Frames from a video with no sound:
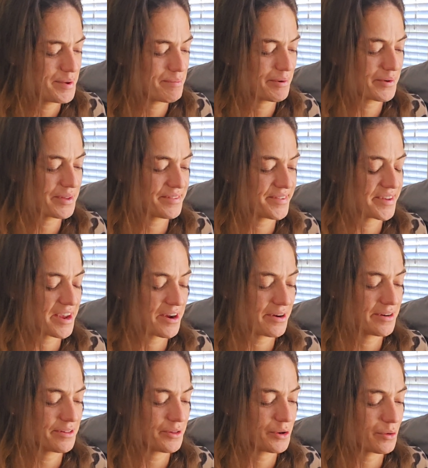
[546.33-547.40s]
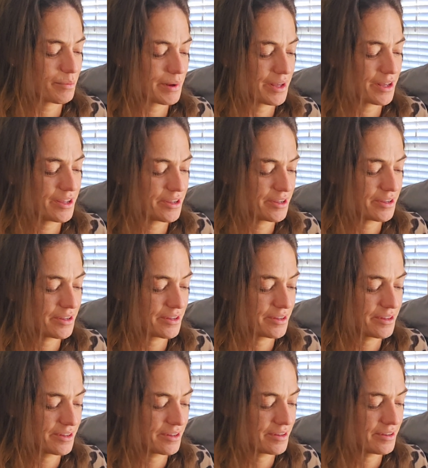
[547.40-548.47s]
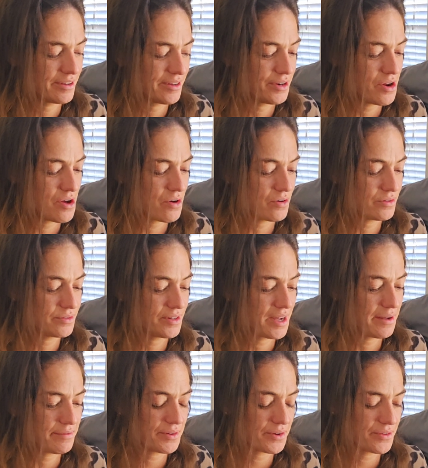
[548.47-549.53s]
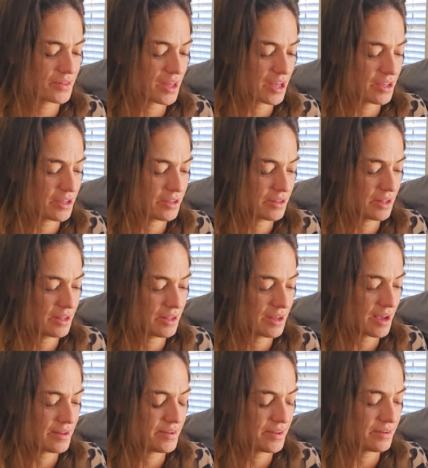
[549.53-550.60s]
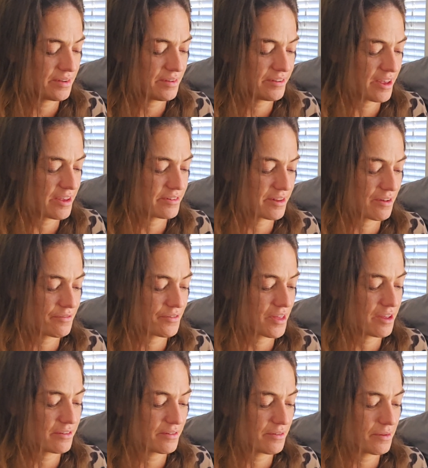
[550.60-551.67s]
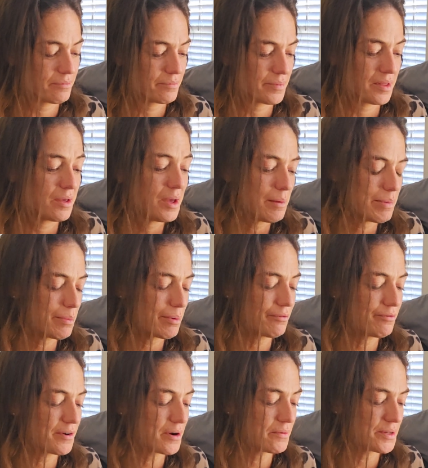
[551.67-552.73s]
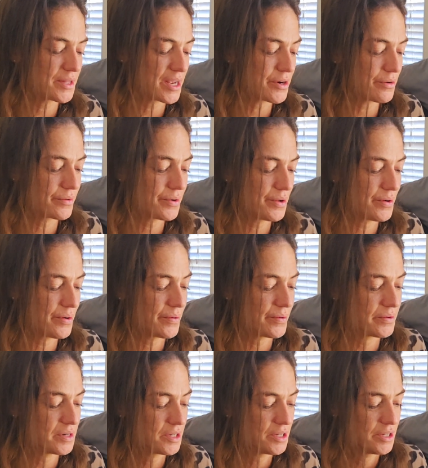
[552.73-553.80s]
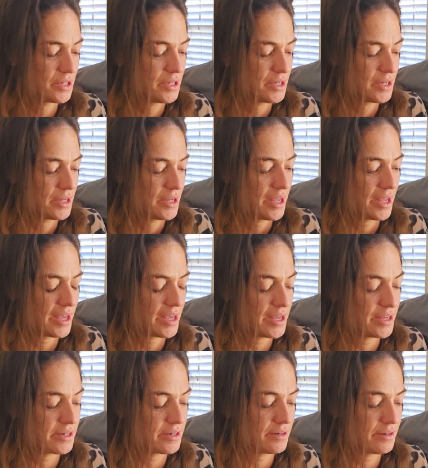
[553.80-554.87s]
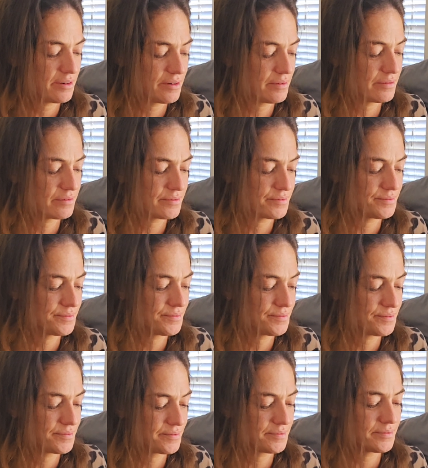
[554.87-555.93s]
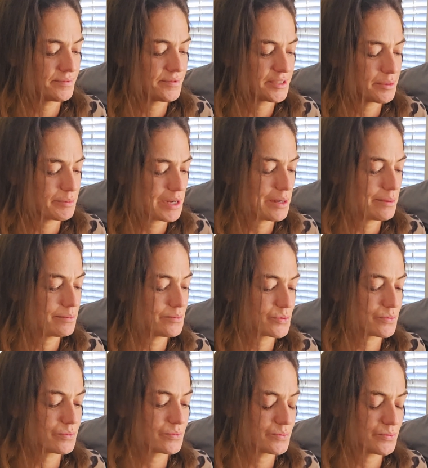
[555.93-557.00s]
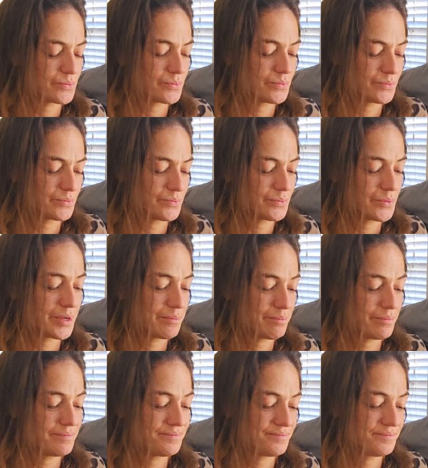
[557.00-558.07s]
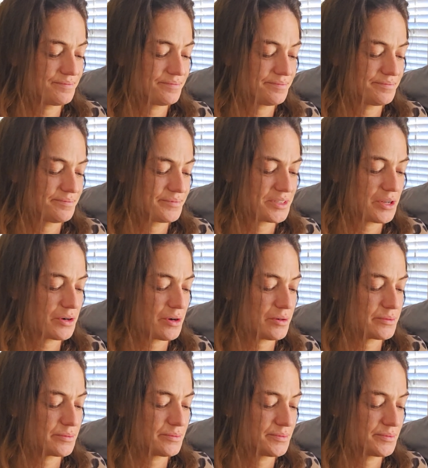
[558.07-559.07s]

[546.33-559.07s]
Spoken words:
get scared a little bit. You know, I've learned that. I tend to say stuff that people fear what they don't know. And sometimes when, you know,